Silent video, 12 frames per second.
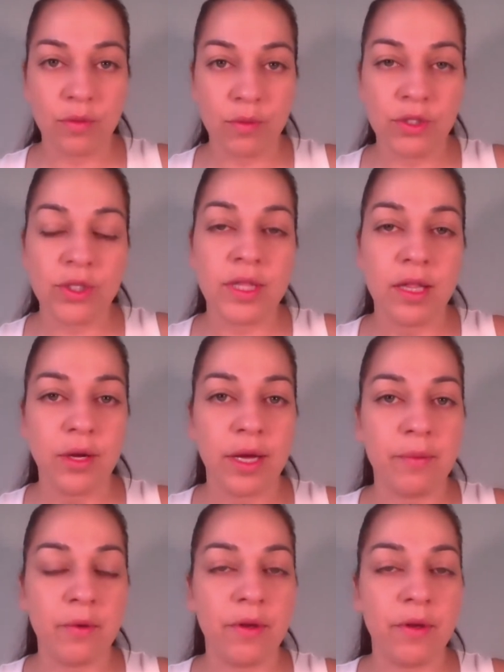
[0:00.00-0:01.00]
the look
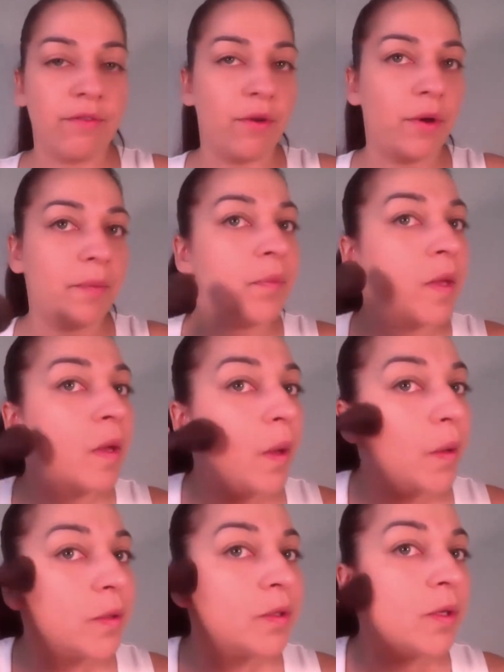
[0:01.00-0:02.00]
I'm going for.
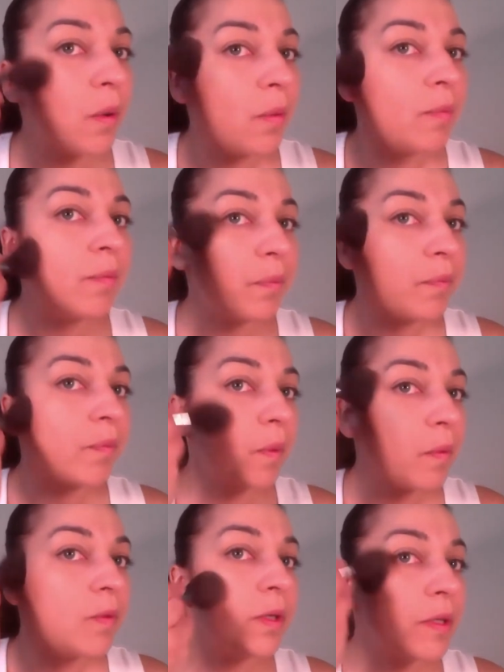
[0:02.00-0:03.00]
So
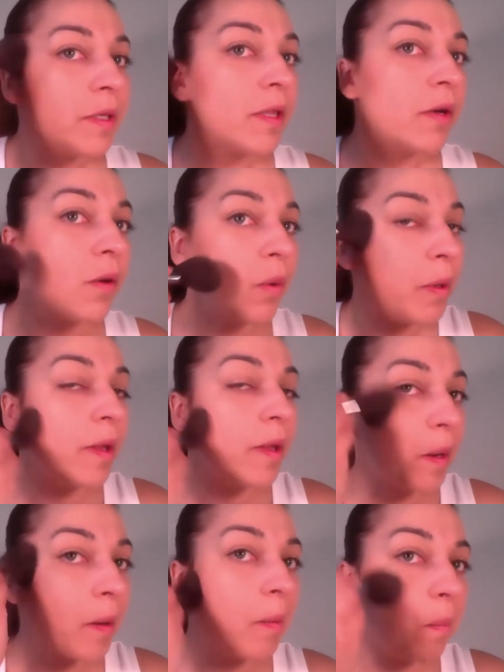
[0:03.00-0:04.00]
just in the corner there,